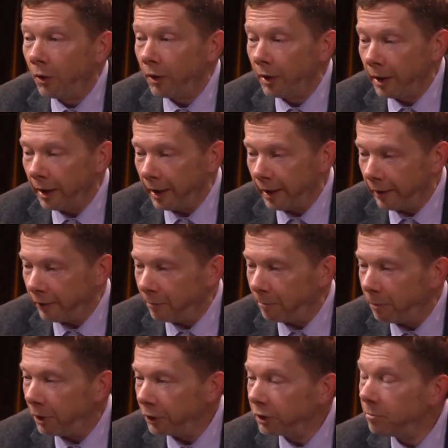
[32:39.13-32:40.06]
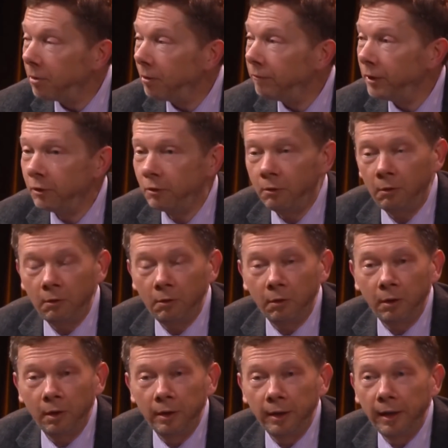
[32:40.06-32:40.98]
at the bottom of it
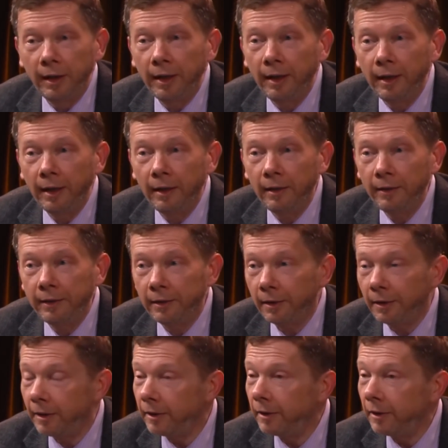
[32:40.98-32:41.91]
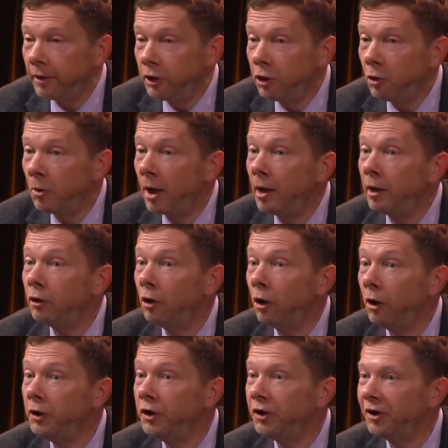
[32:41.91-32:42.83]
all, you are
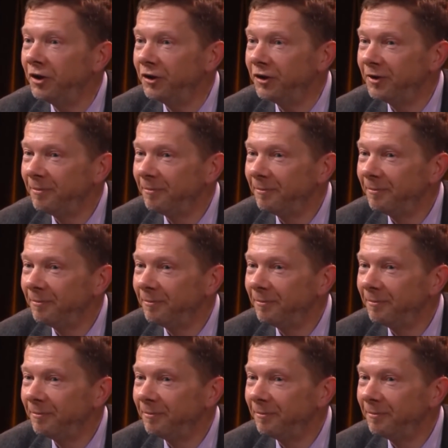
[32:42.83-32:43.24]
conscious.